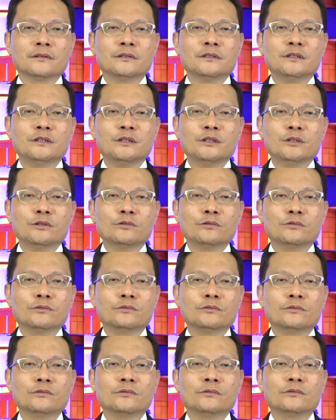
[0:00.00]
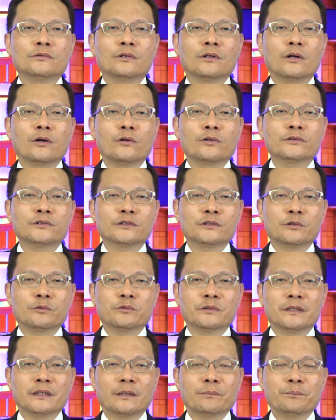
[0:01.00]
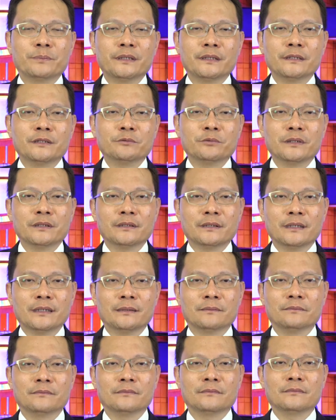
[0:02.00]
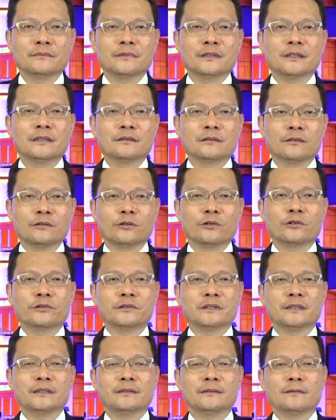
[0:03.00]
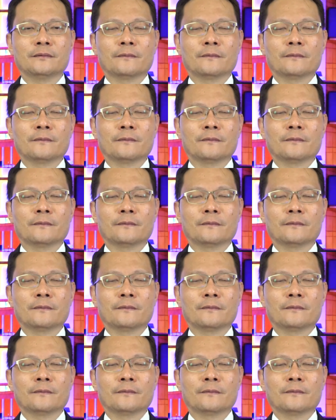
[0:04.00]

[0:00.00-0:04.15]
you also will appear with him in glory.